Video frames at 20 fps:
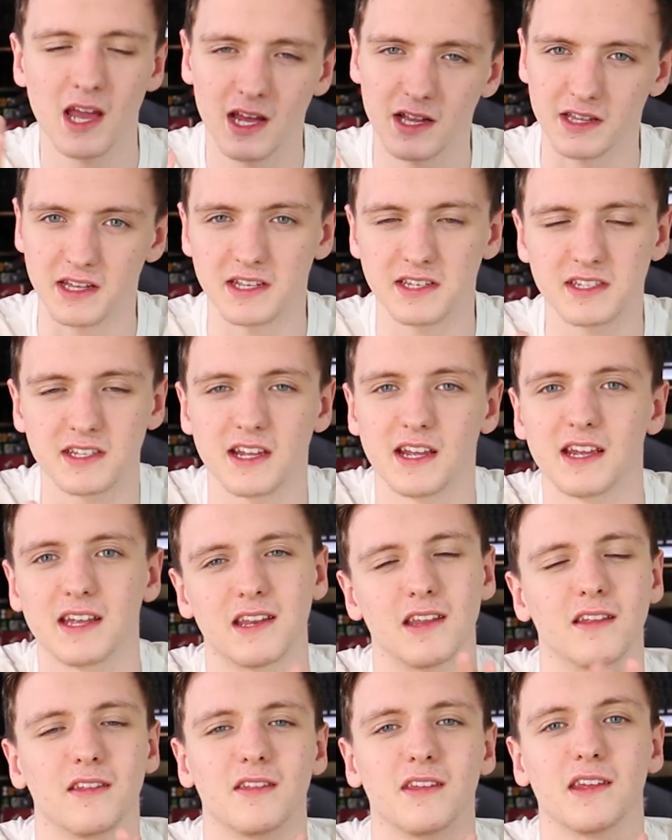at least
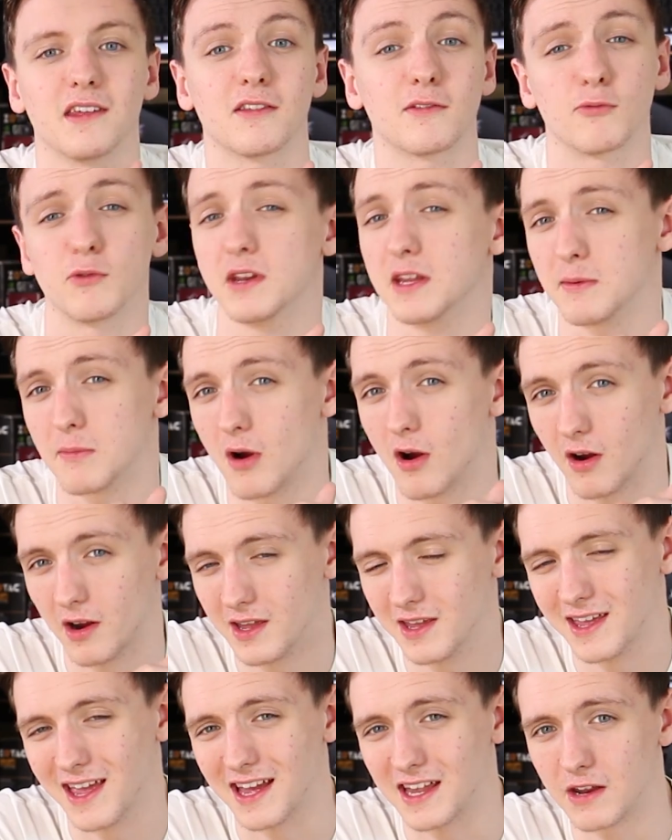in the three D
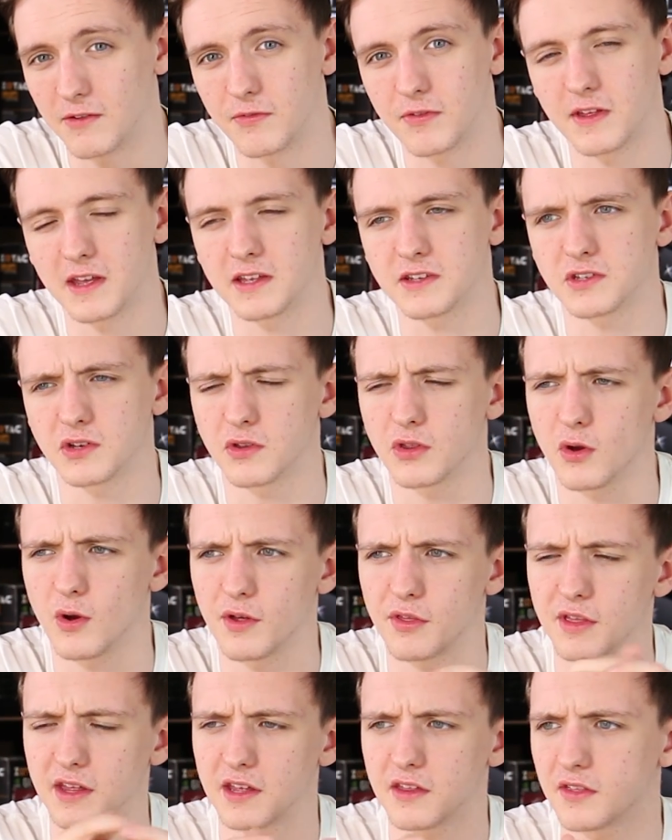mark kind of things, although
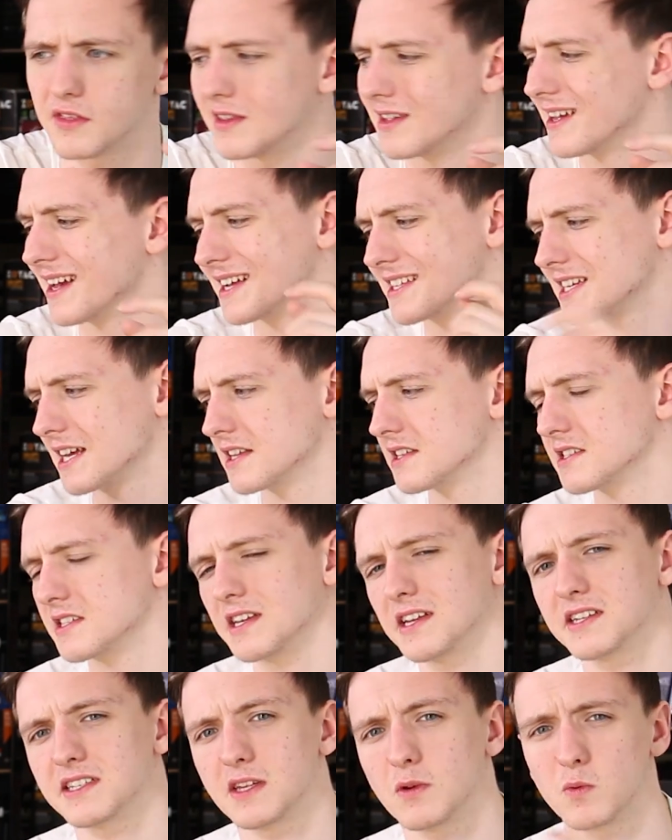I think the uh, ten
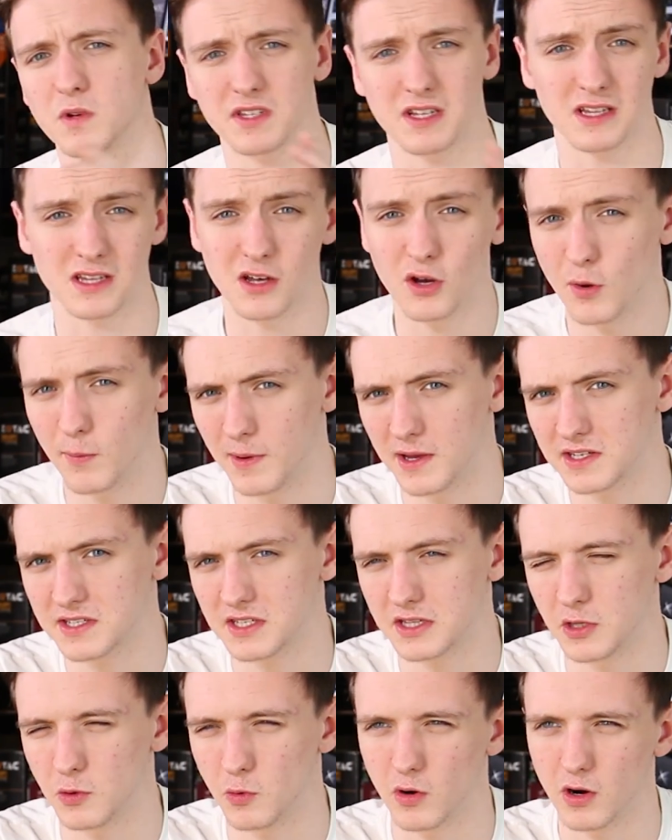sixty was a little bit
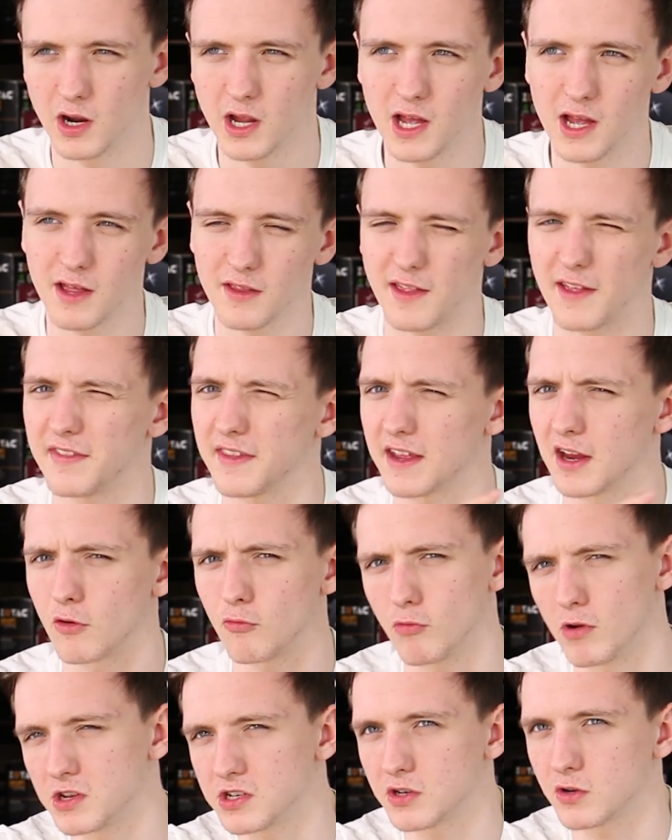slower than the
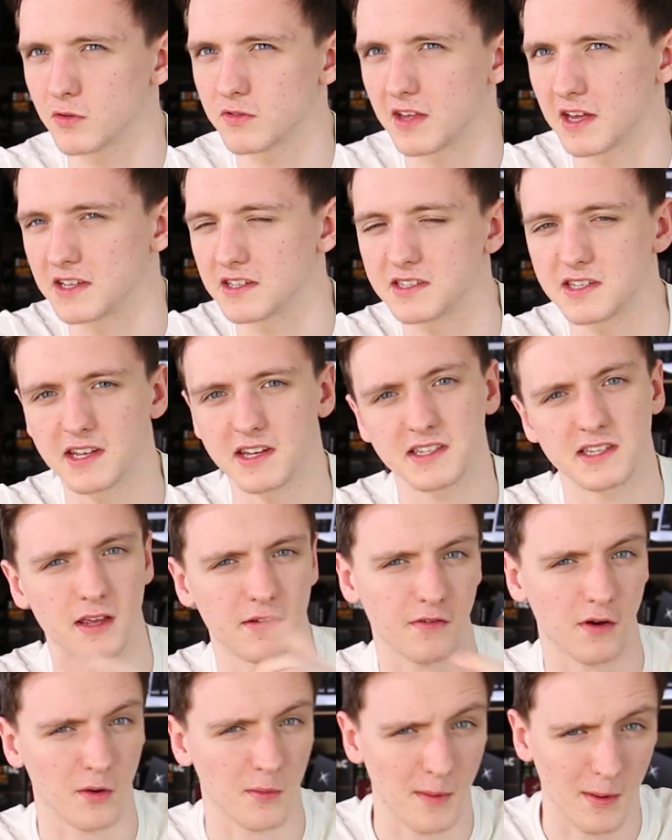original ten sixty,
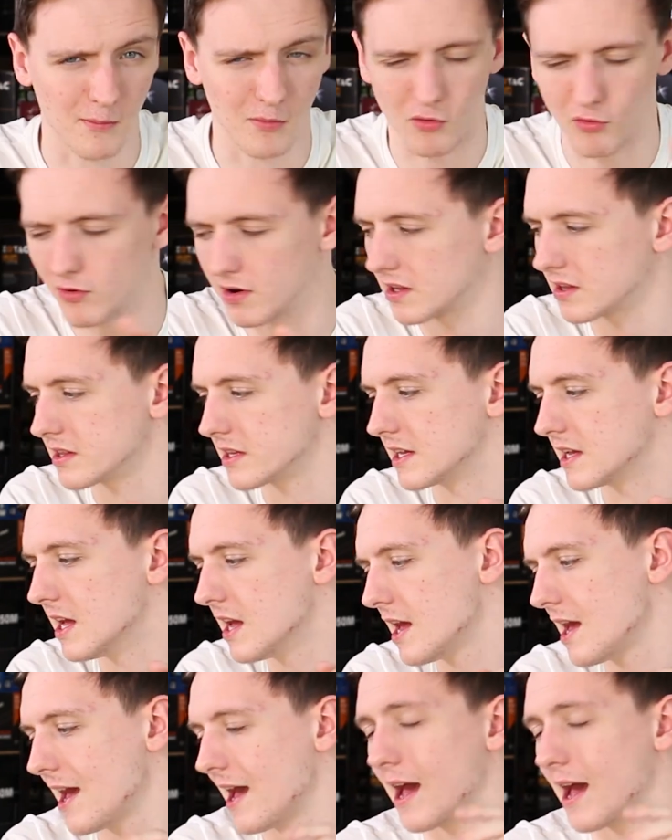if I remember rightly.